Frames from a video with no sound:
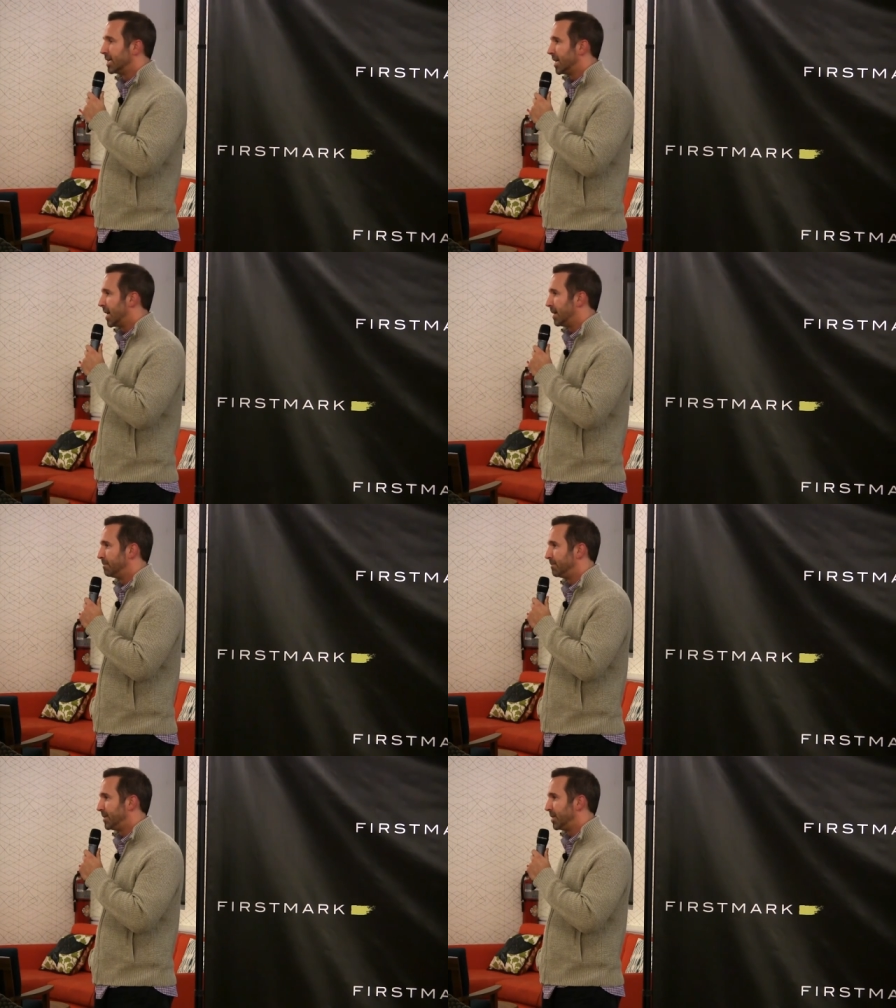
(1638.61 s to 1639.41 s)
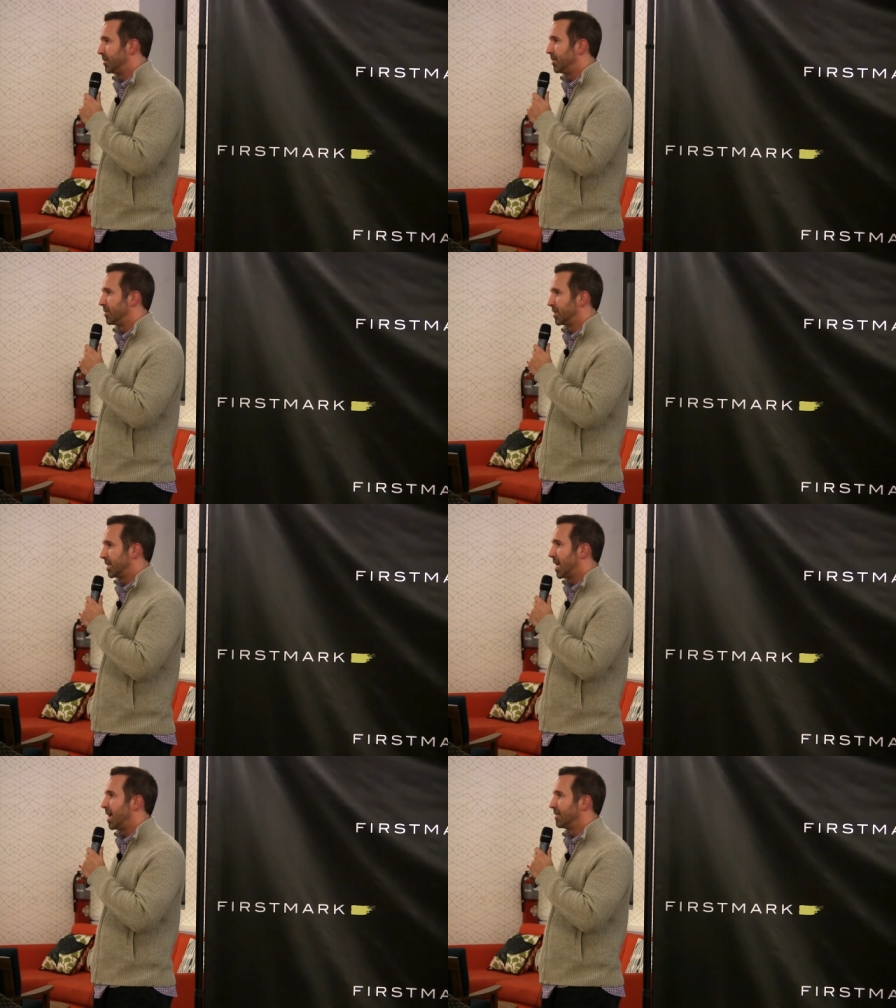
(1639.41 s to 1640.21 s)
Um, you know, there's a
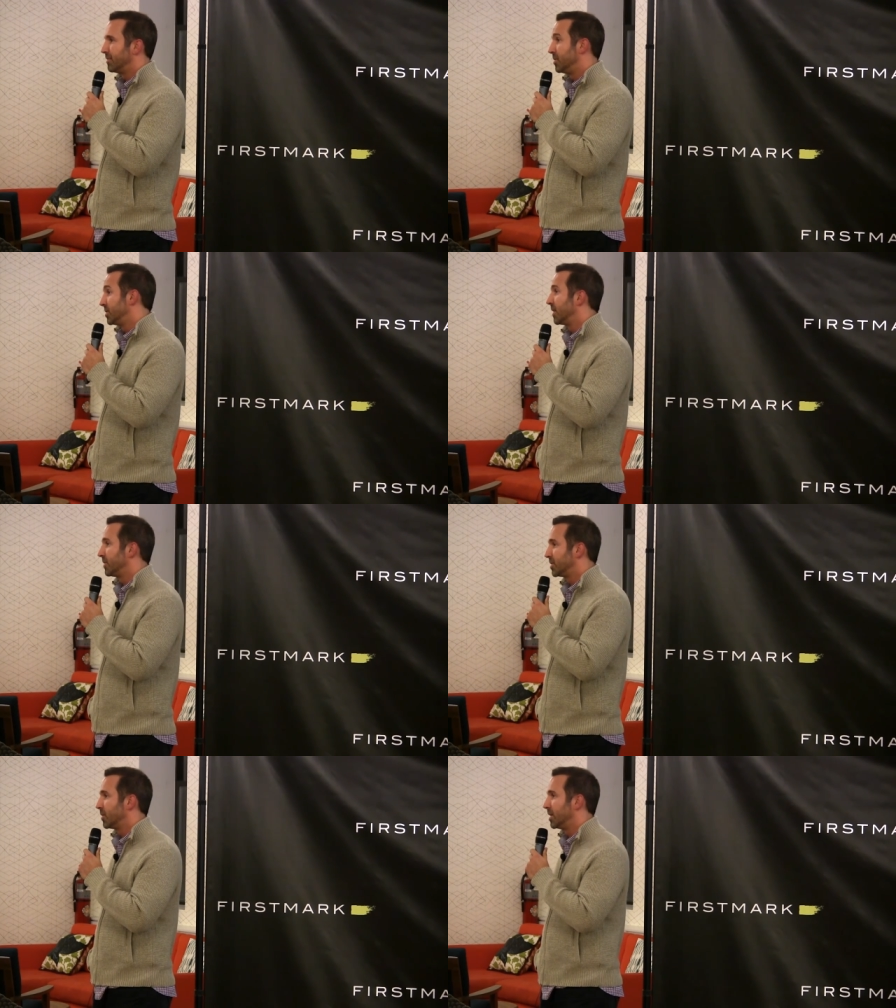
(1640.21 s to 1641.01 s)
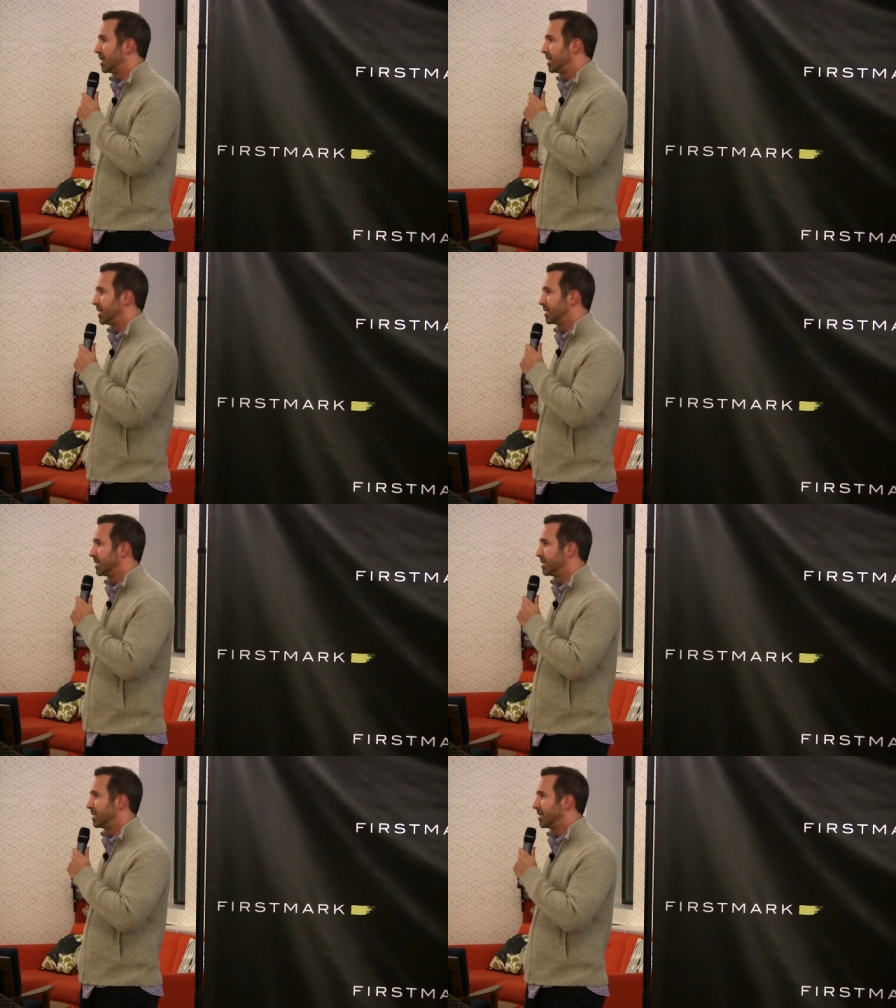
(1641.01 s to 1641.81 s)
lot of new stuff that's going into these
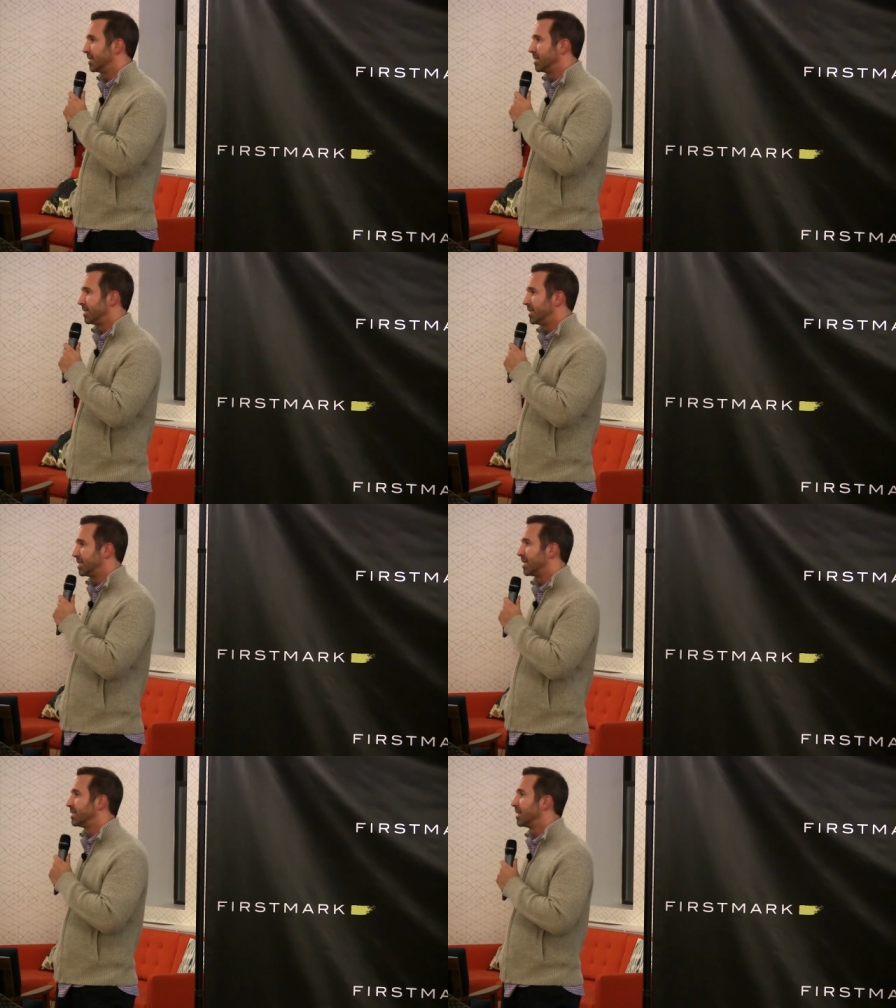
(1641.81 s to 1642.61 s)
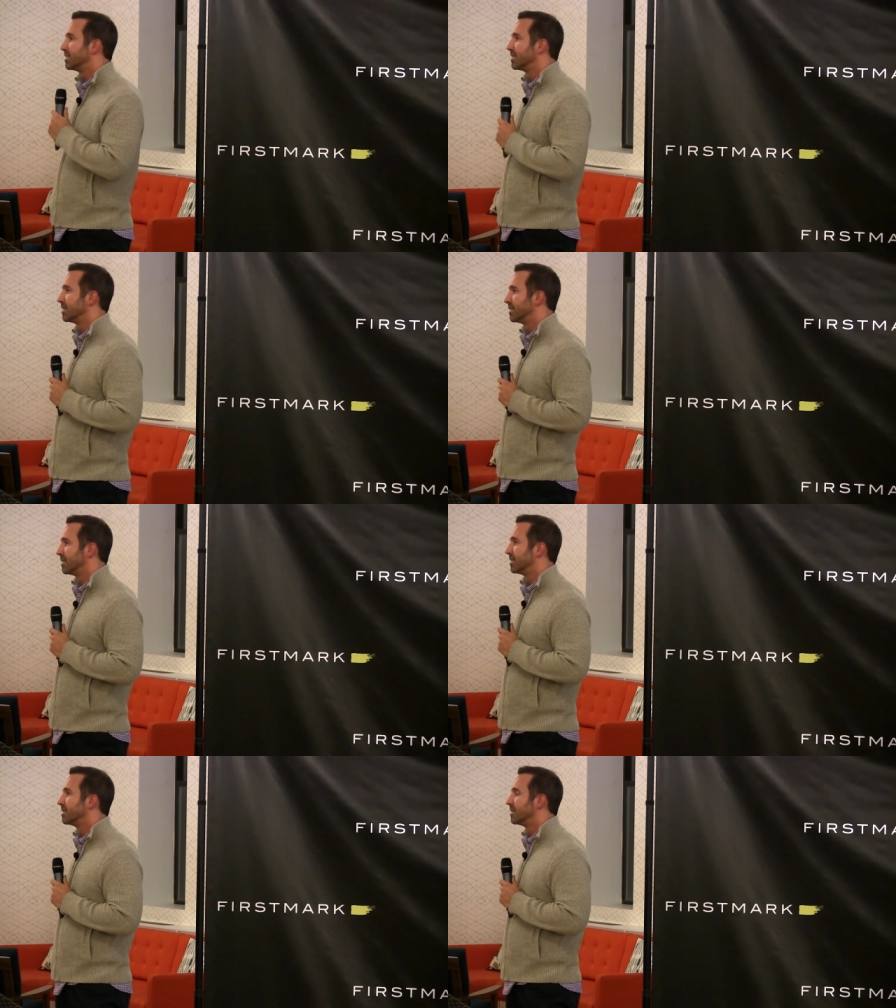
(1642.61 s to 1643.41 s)
and uh, into these headsets.
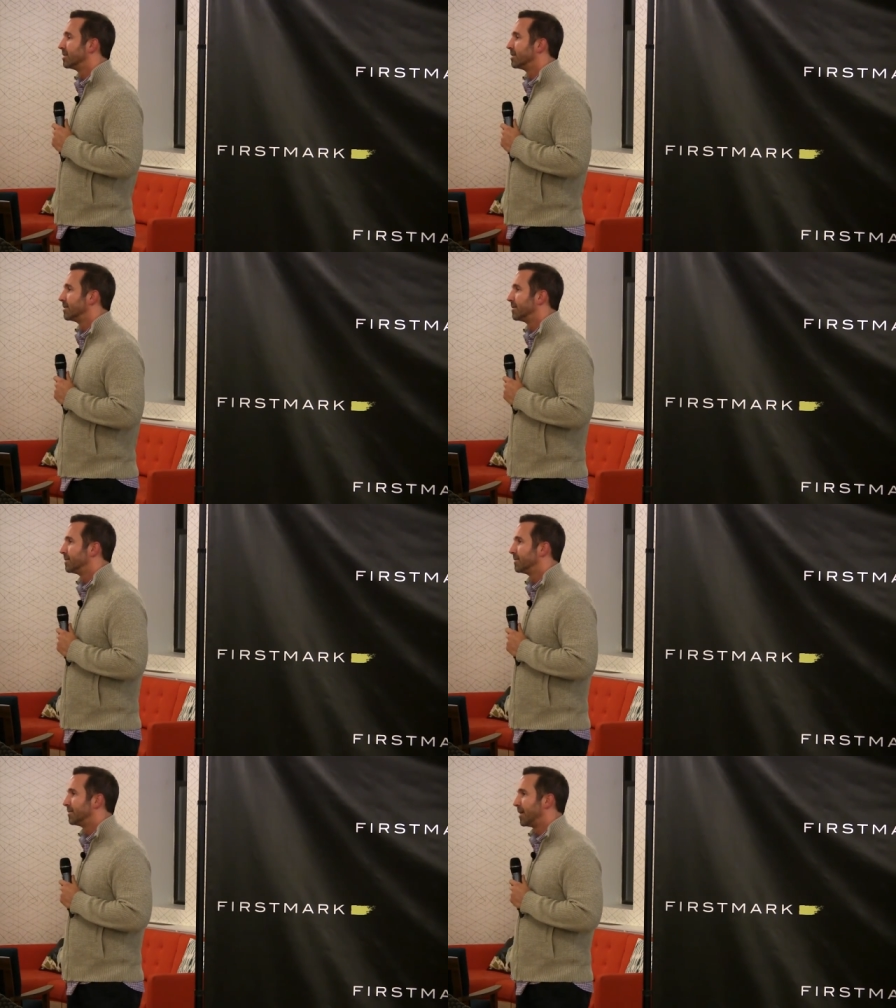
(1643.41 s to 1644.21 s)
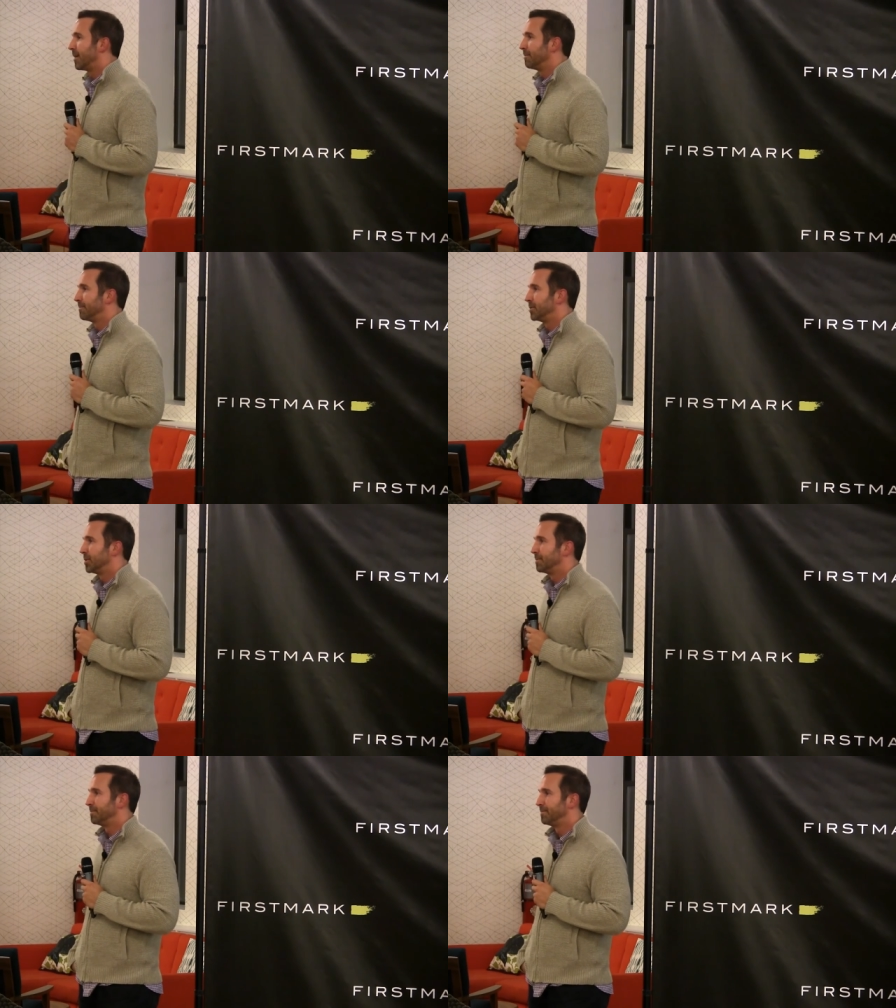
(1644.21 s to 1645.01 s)
Yeah. yeah, sure.